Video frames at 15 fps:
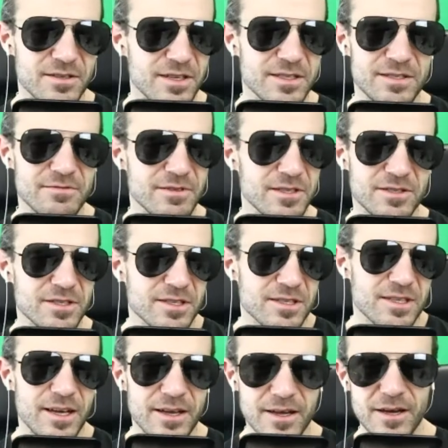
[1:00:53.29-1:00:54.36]
It's just
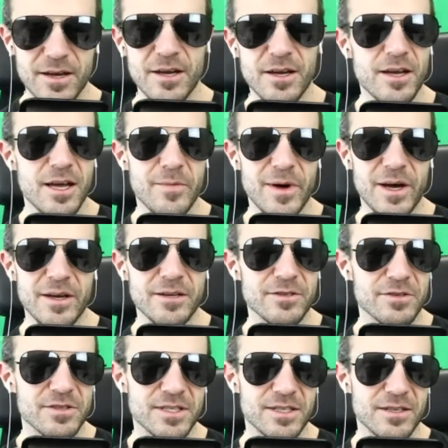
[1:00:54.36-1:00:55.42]
like, am I
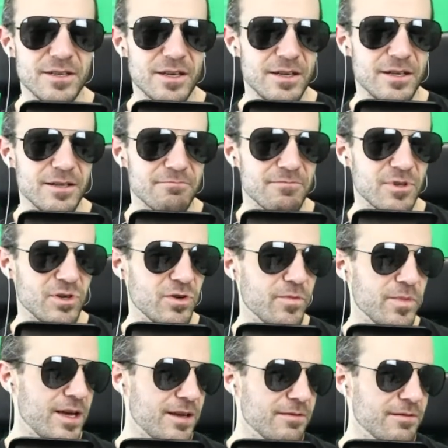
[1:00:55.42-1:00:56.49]
interested in the
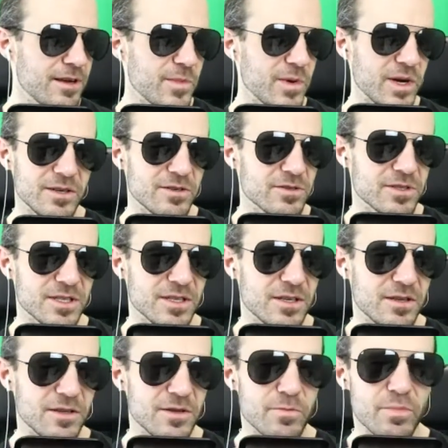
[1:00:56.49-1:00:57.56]
domain? Am I interested
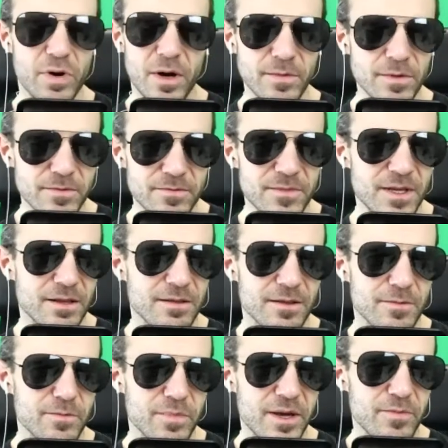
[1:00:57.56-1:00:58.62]
in the problem that the
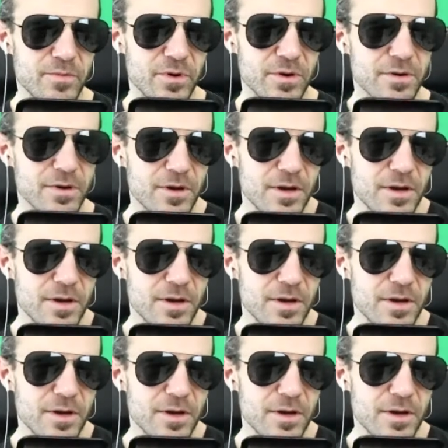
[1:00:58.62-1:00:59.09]
paper